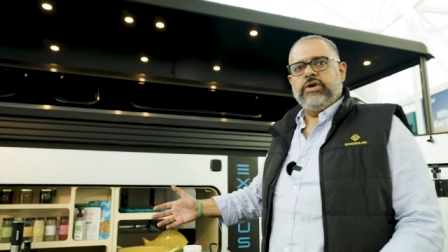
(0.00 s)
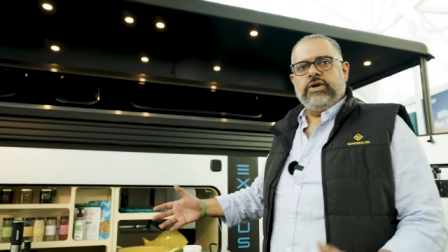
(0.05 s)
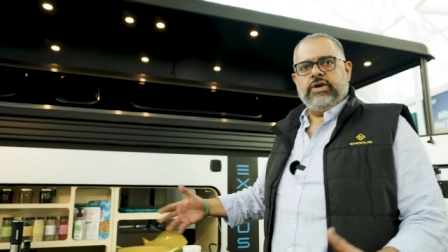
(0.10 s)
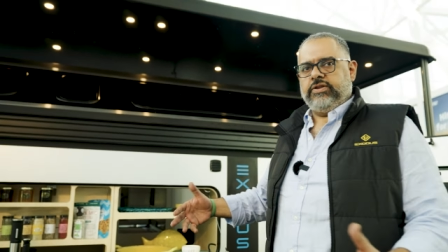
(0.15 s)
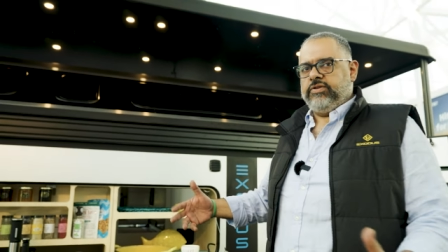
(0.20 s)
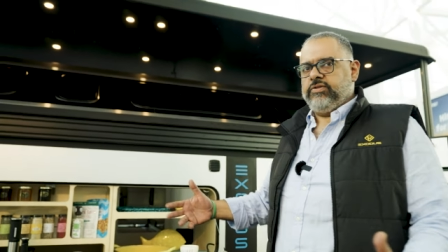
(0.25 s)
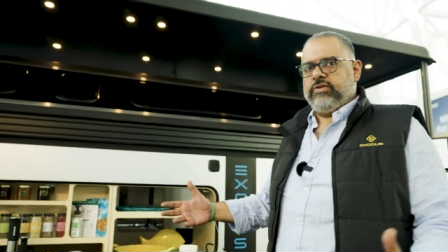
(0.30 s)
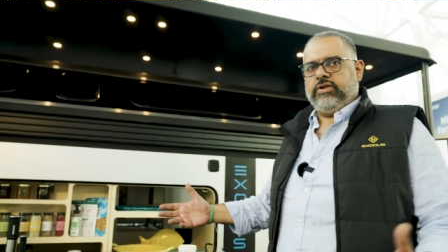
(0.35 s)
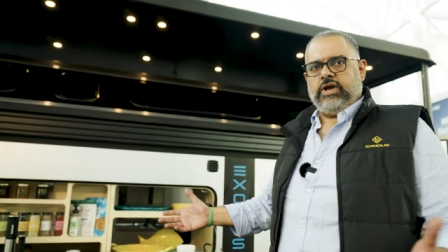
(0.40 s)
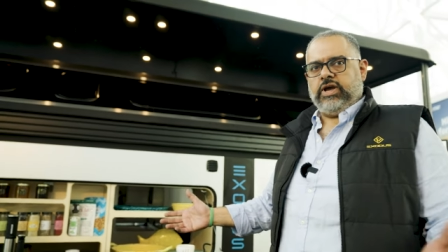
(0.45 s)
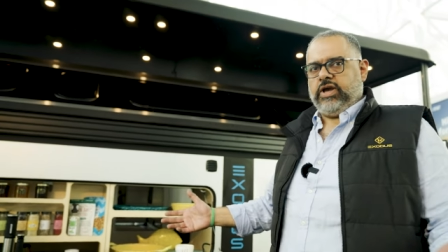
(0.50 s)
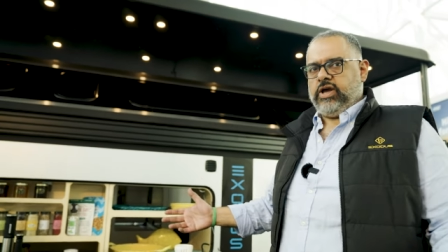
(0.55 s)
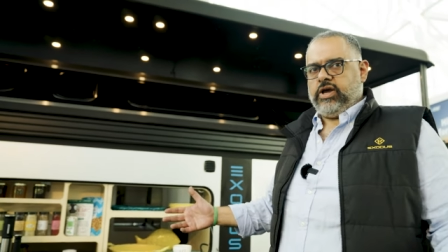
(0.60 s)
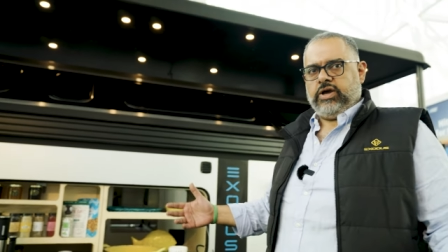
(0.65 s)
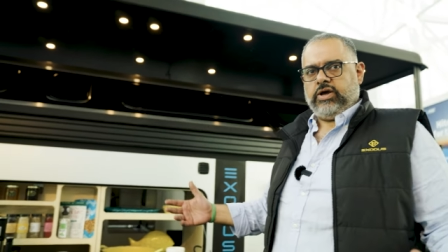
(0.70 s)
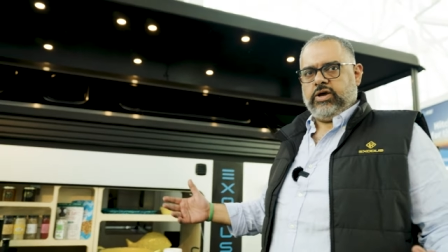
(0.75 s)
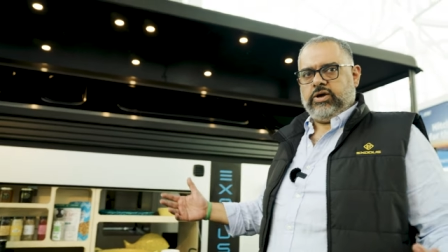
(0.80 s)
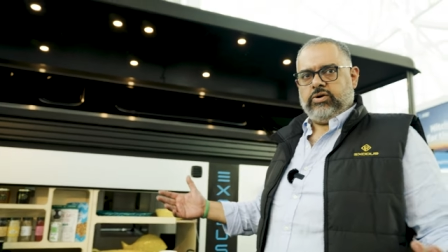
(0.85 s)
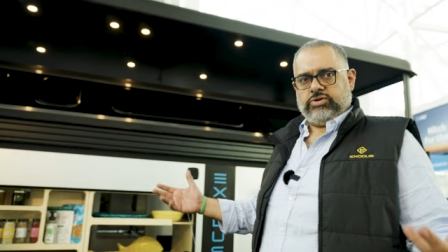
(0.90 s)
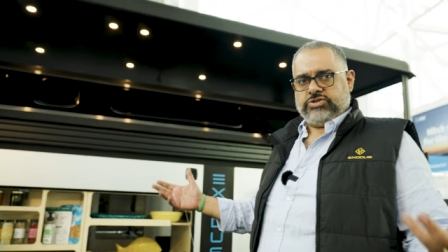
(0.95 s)
in
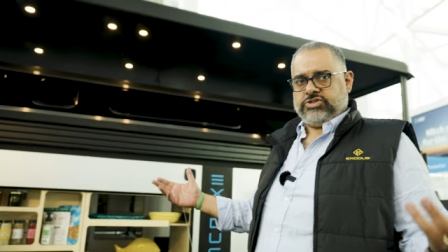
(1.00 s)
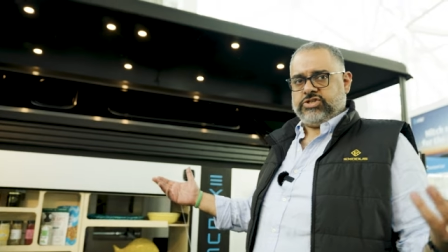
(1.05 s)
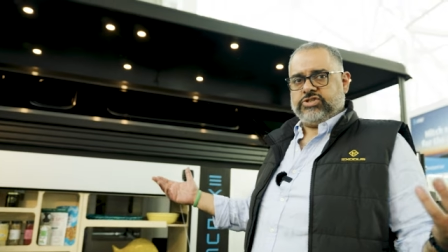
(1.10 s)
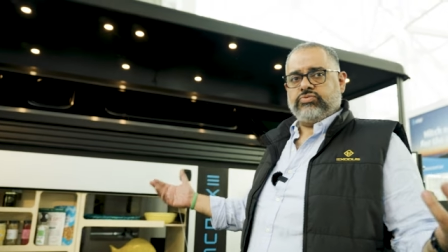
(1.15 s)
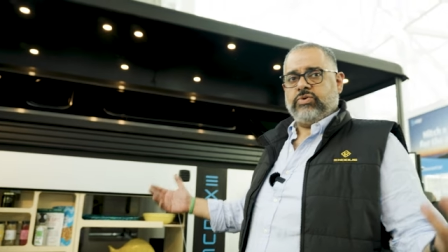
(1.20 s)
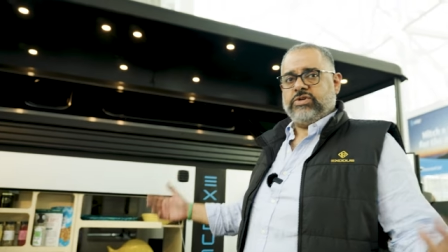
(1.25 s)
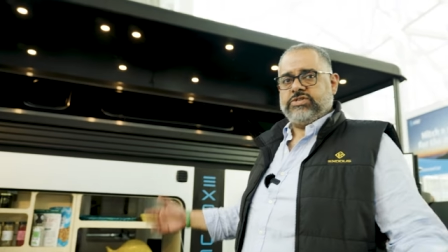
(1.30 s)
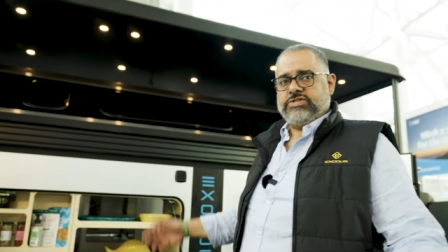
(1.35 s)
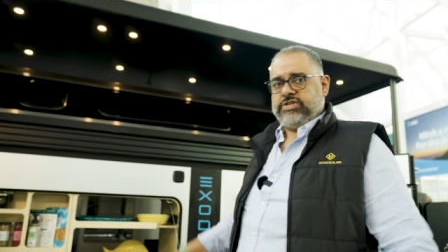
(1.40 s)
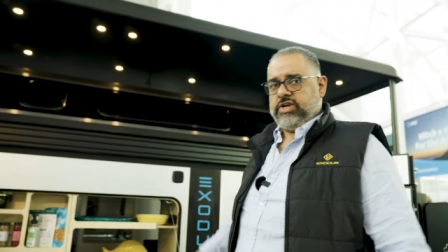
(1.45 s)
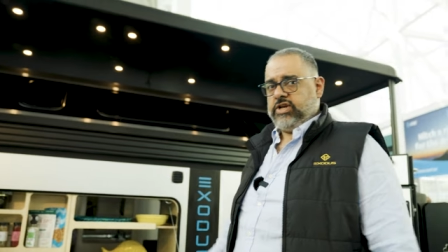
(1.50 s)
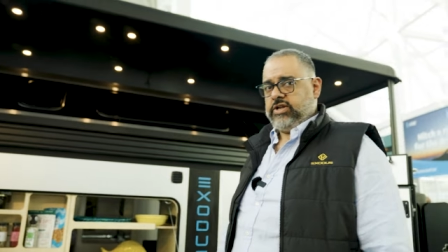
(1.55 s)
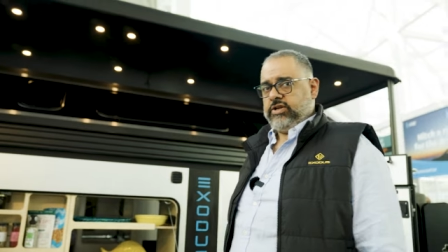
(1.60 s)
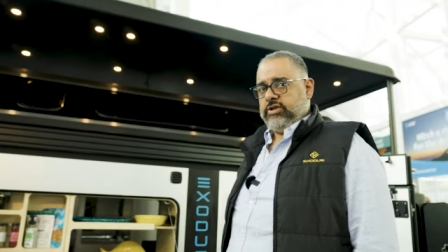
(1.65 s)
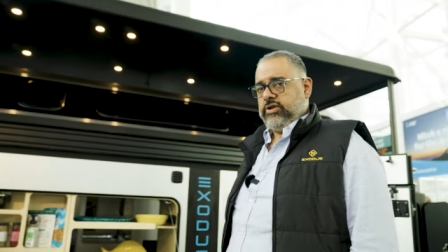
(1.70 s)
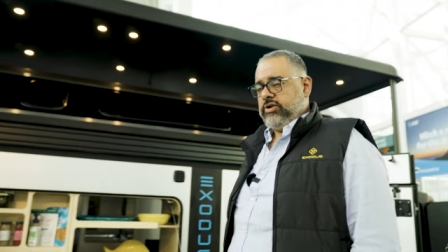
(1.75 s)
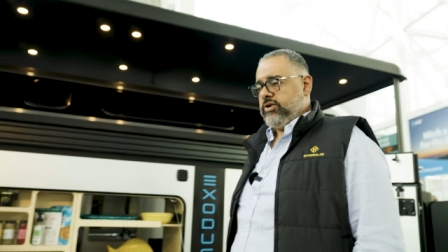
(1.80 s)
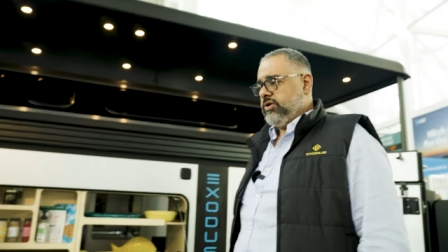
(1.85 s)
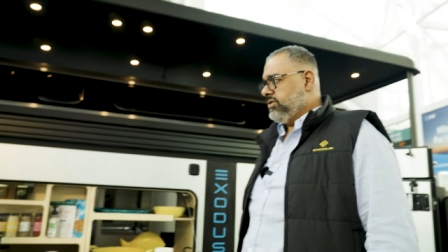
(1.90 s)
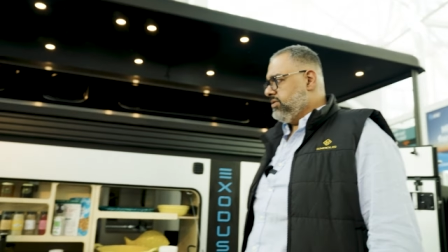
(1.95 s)
uh, just one set,
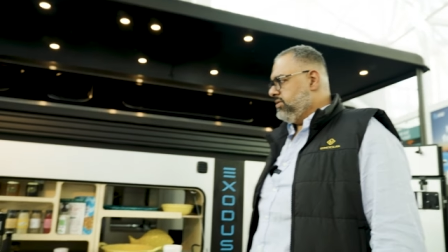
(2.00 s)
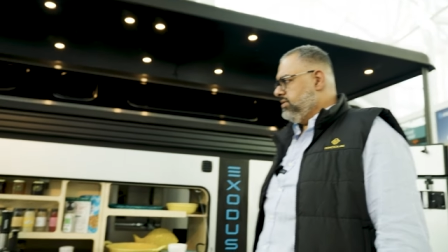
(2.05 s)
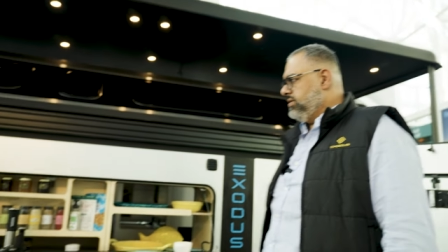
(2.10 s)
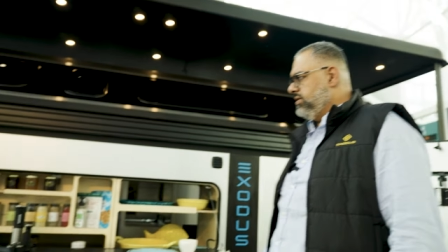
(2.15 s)
yeah. you know.